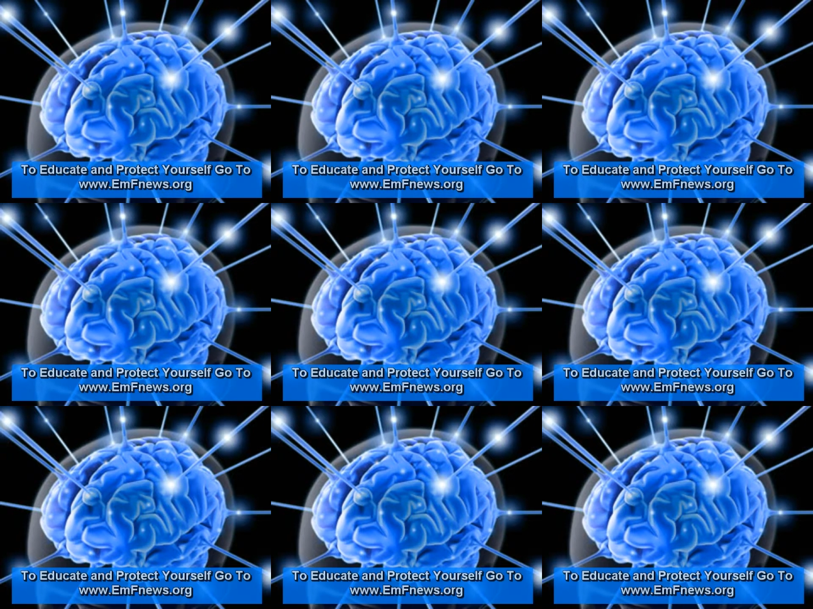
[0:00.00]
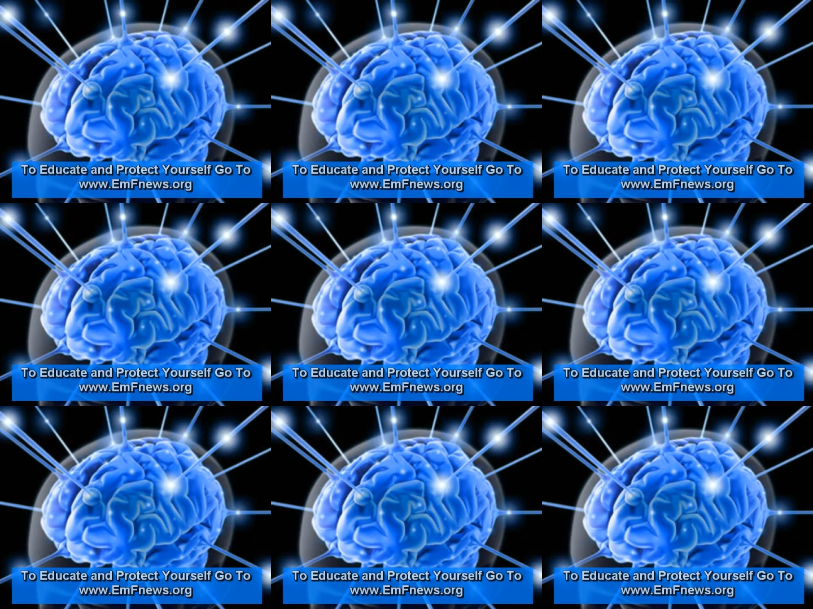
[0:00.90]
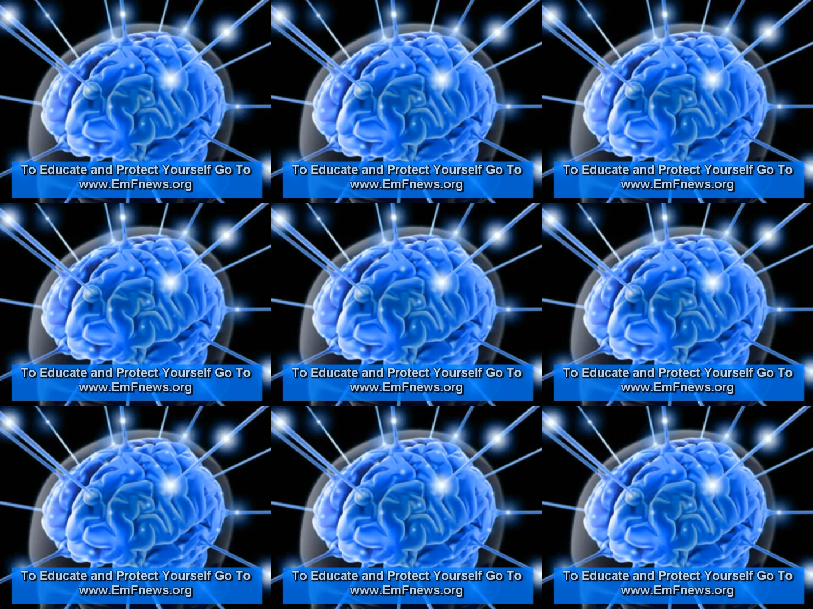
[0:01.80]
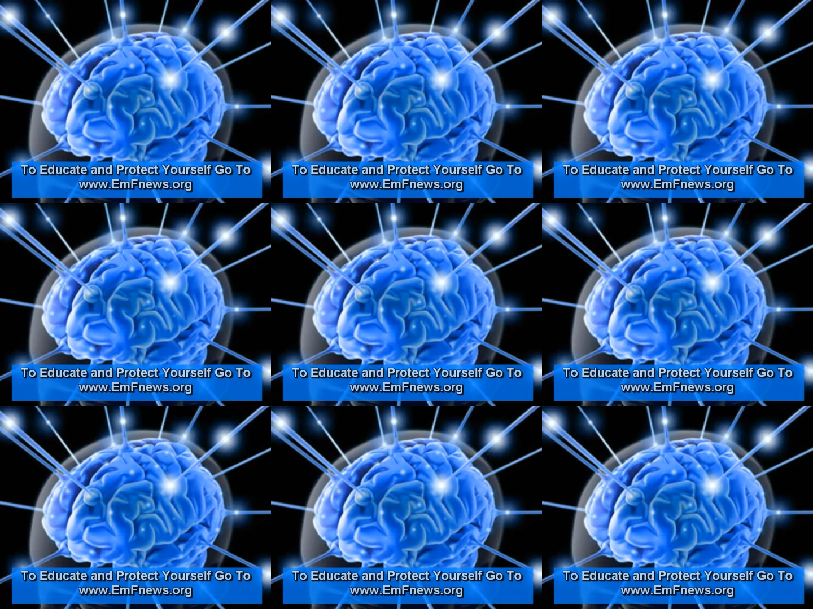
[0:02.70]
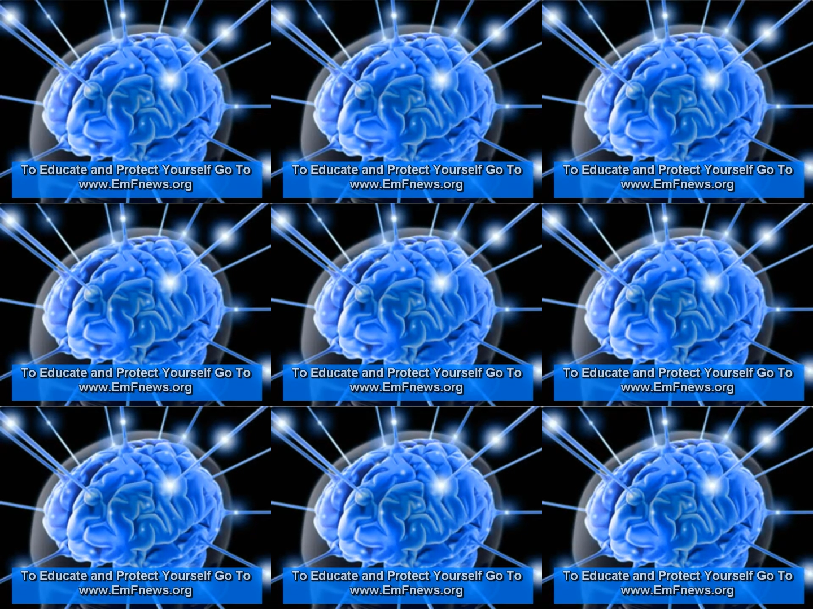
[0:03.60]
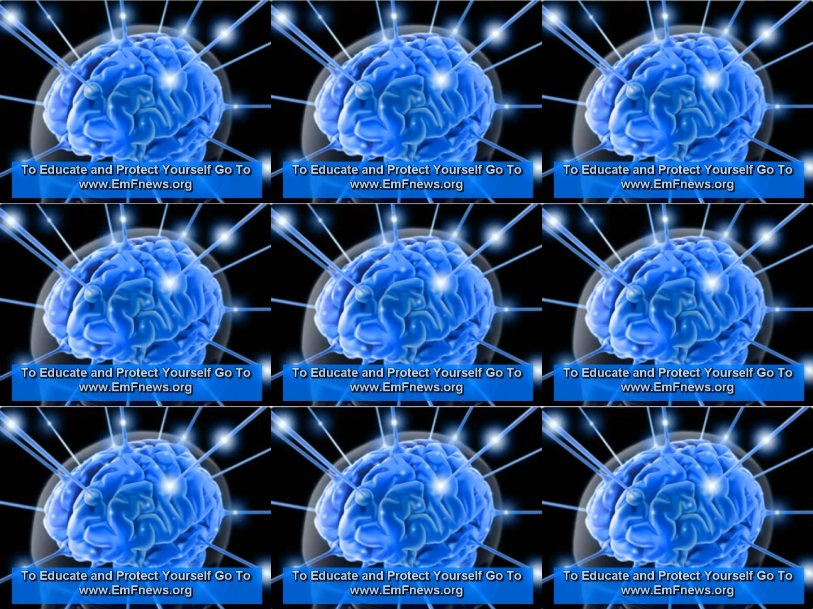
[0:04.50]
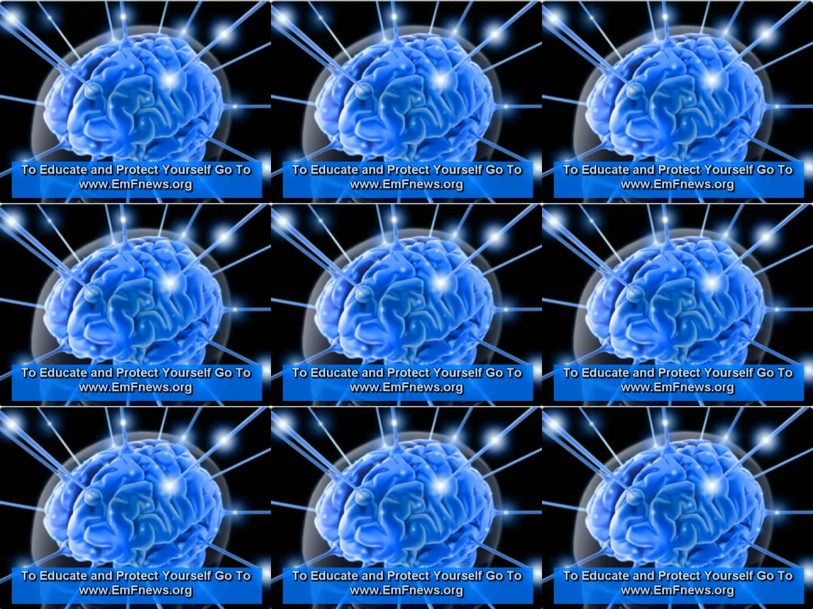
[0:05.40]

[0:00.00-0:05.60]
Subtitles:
No face is visible, so there are no lips to read.